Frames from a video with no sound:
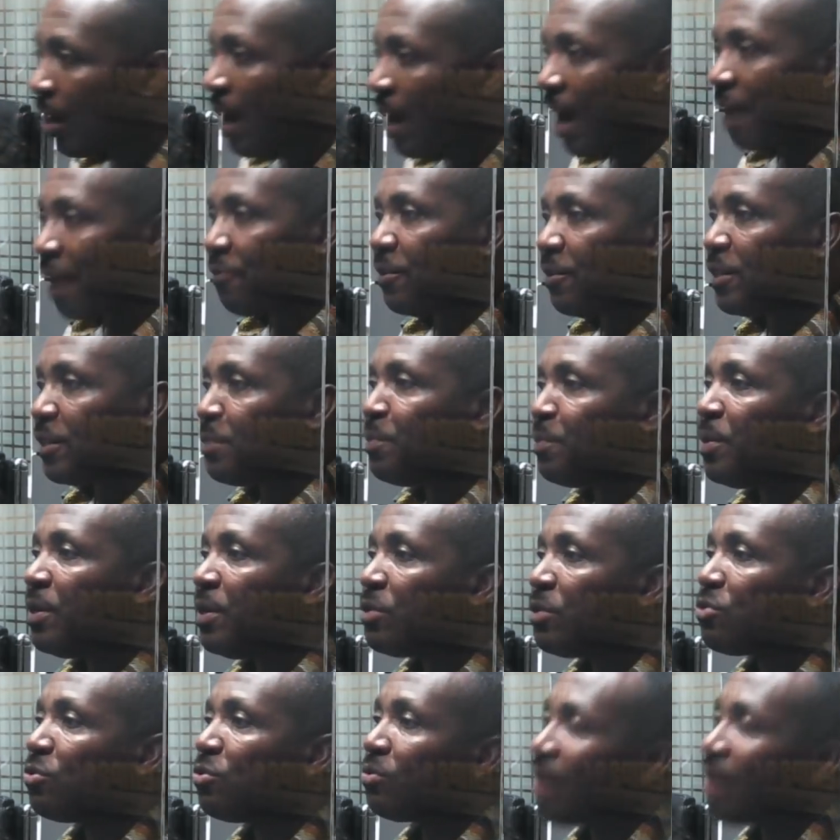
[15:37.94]
have his
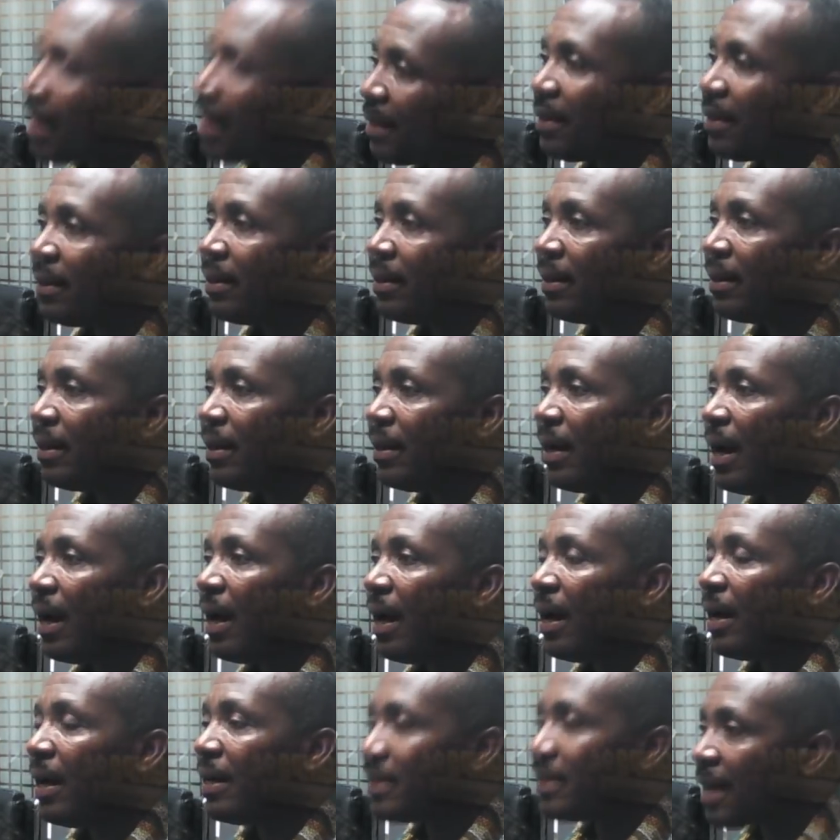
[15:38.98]
peace to run
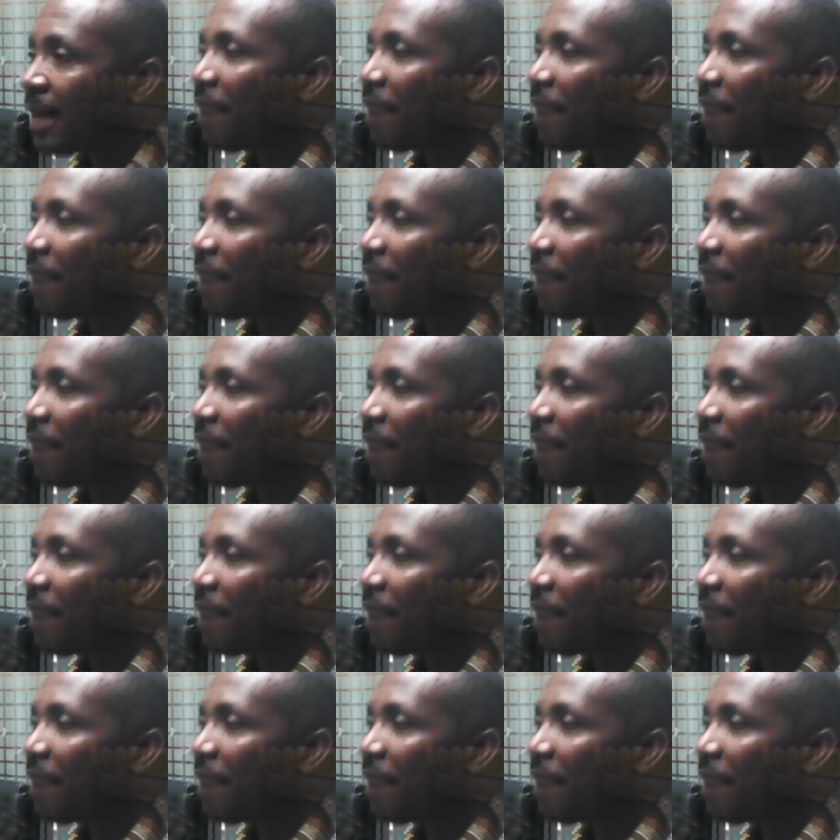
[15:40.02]
his